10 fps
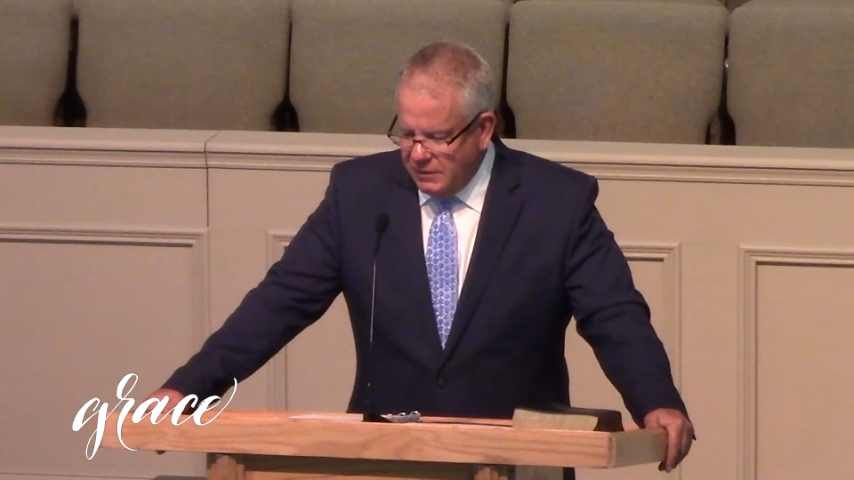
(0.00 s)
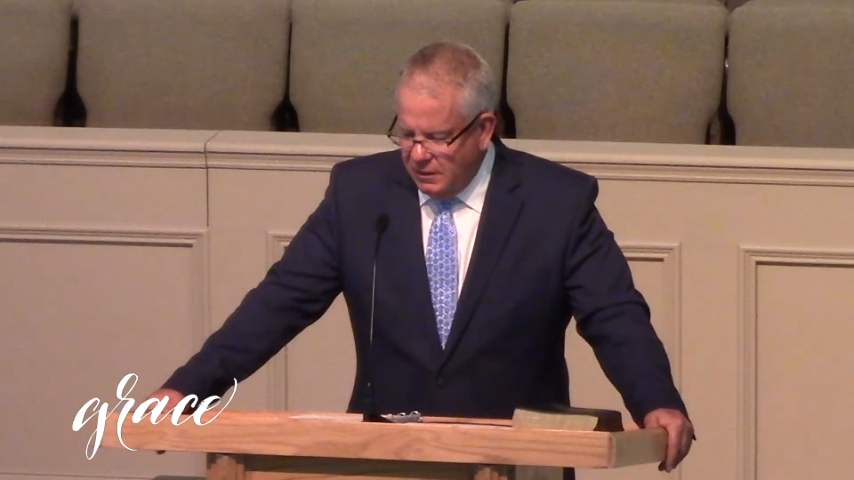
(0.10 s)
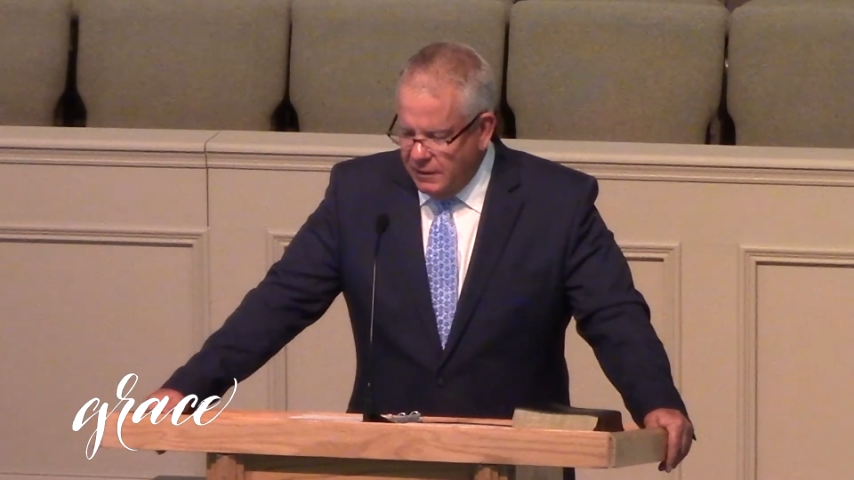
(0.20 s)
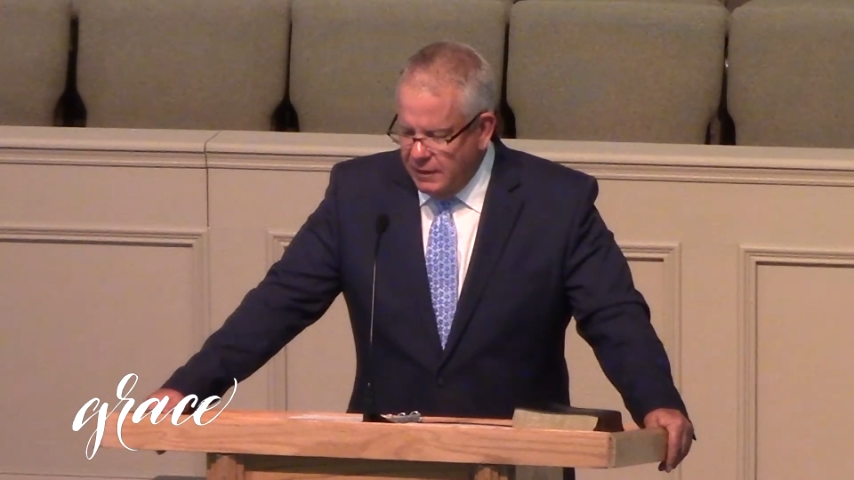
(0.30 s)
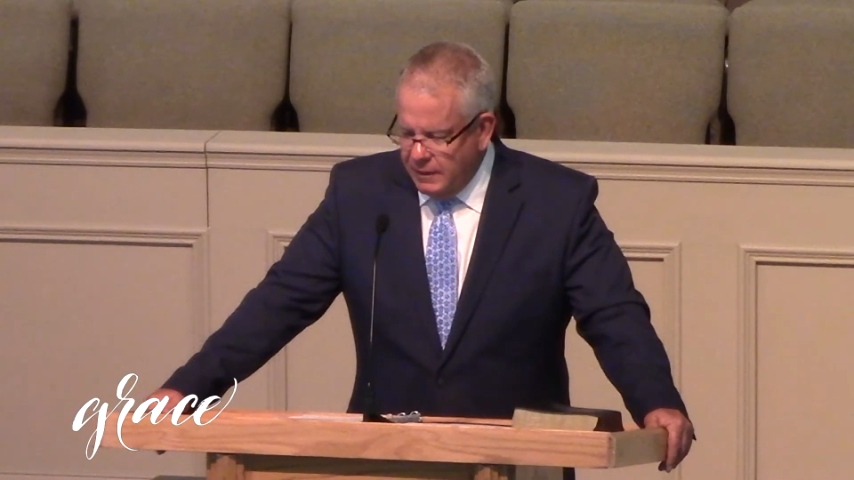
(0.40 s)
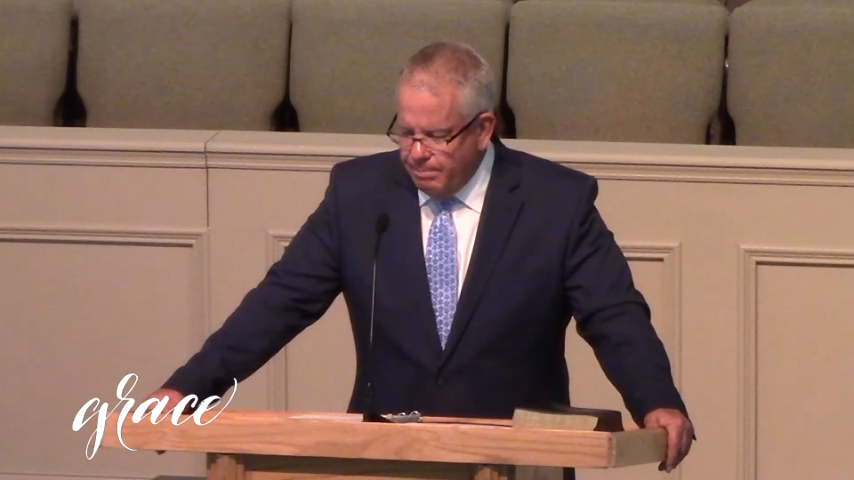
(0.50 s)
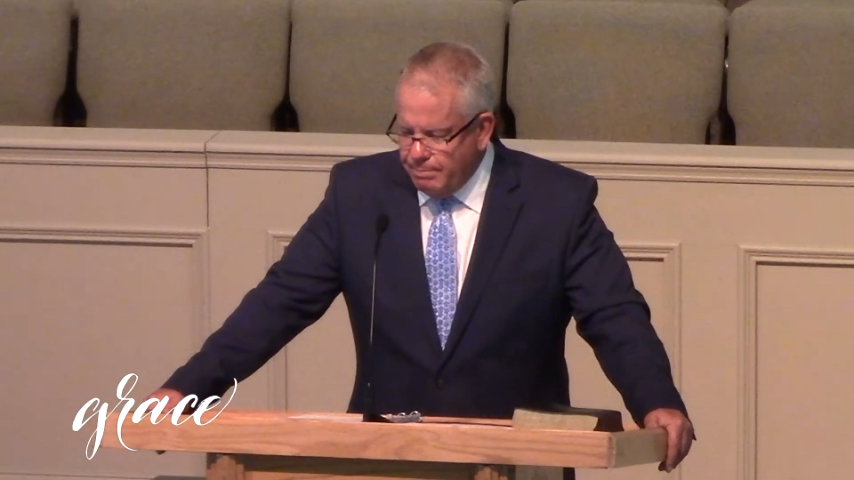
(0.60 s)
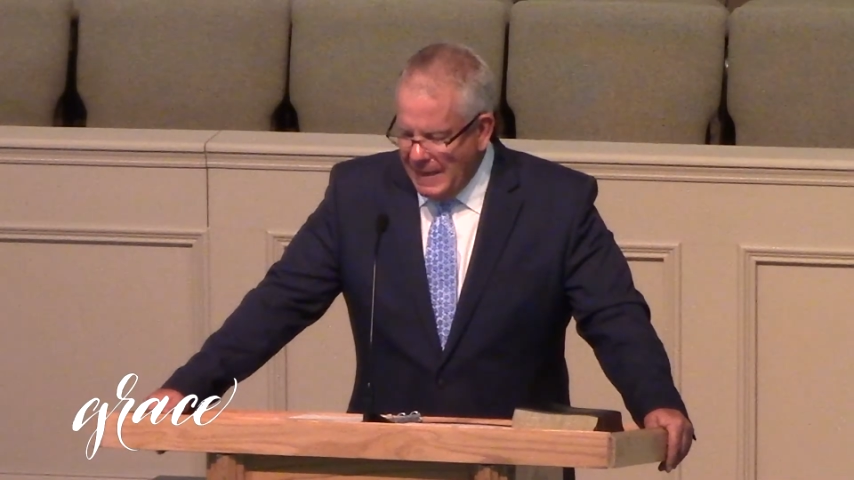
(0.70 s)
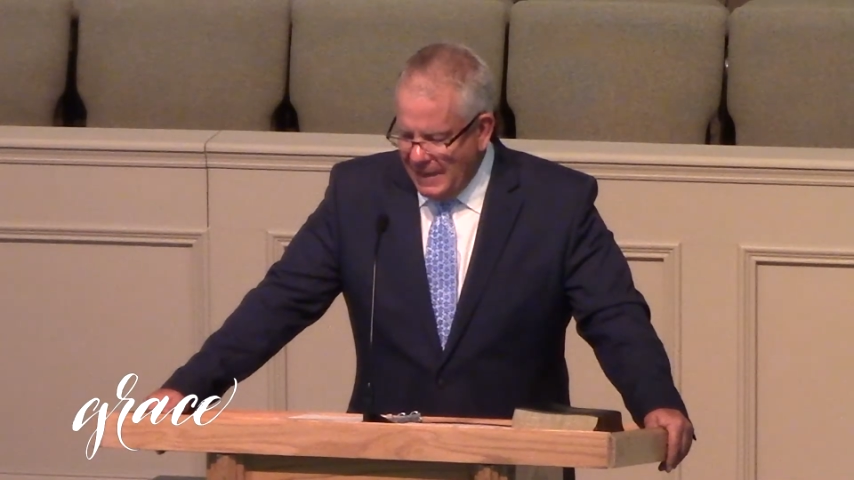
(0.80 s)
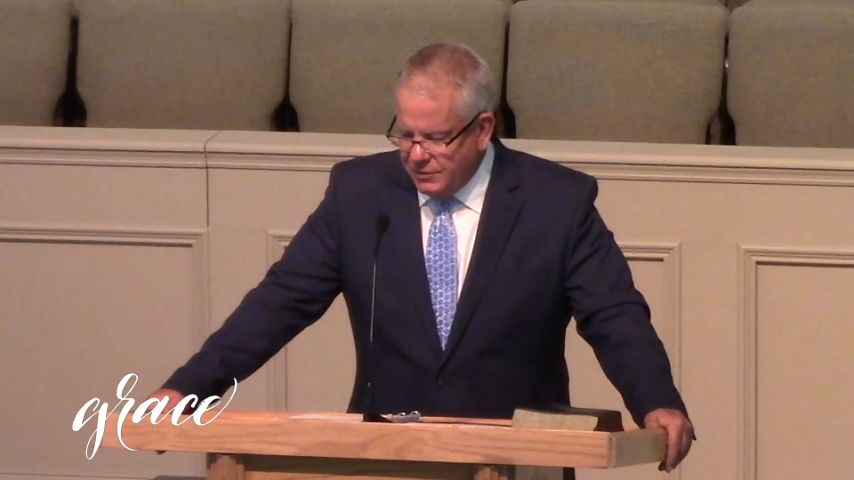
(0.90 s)

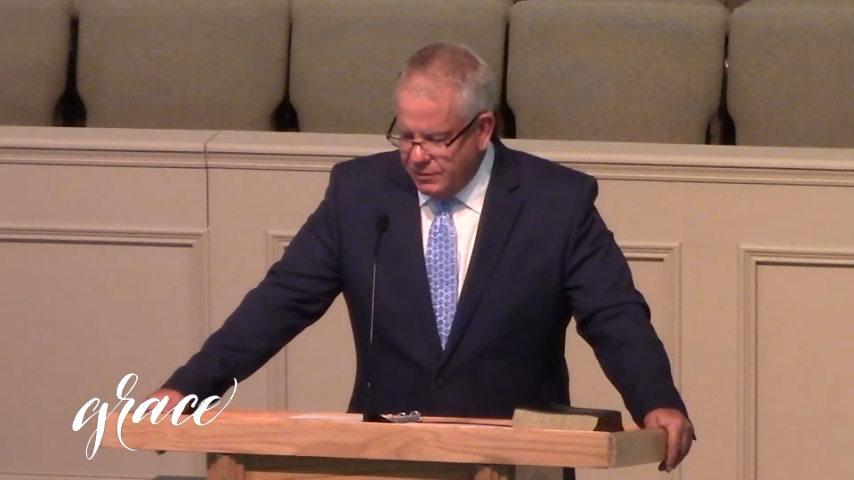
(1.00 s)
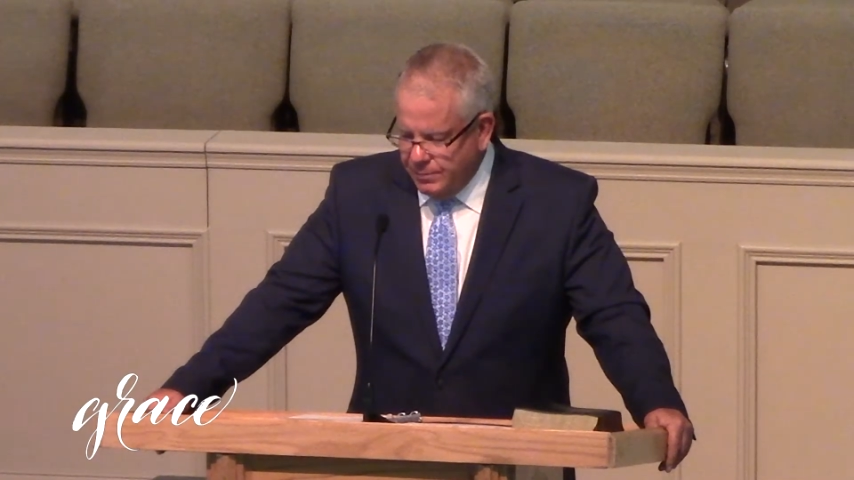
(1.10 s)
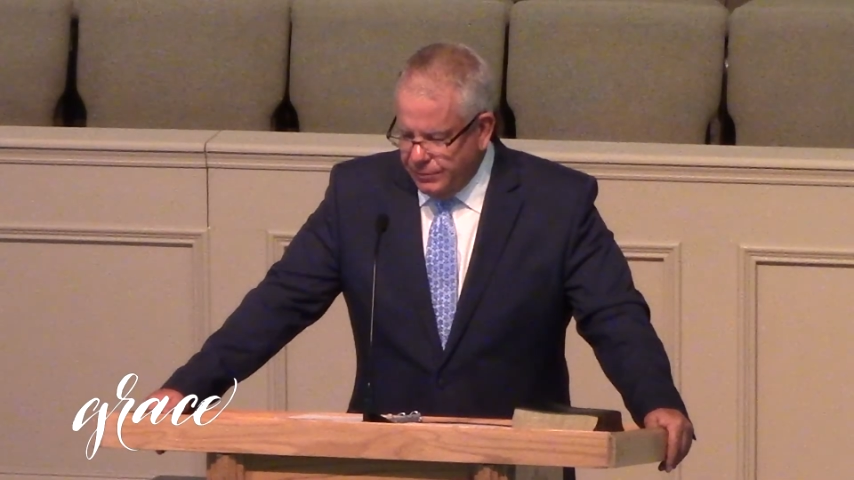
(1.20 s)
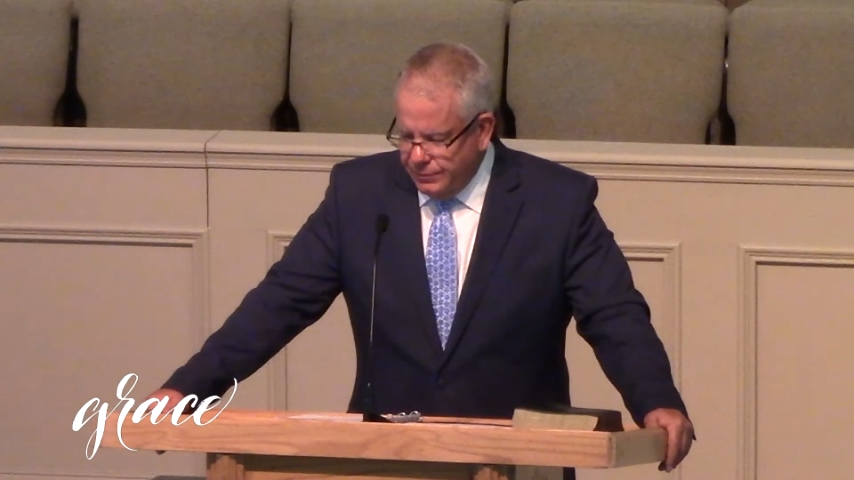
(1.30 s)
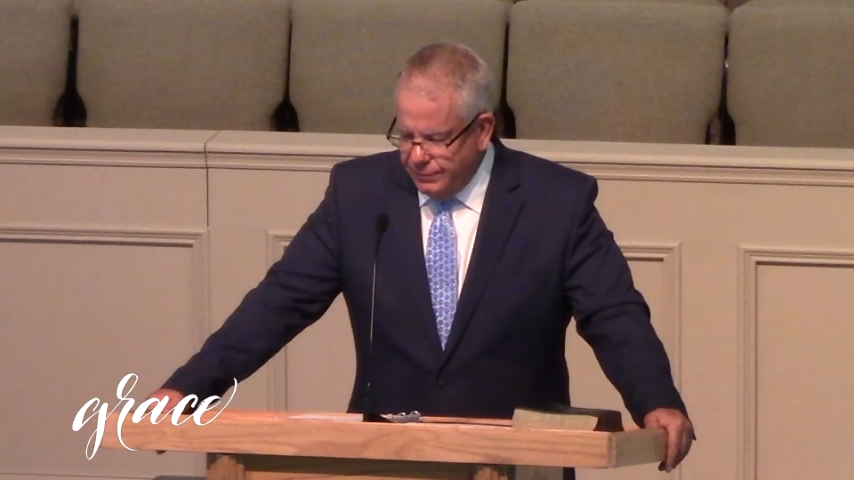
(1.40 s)
unimaginable.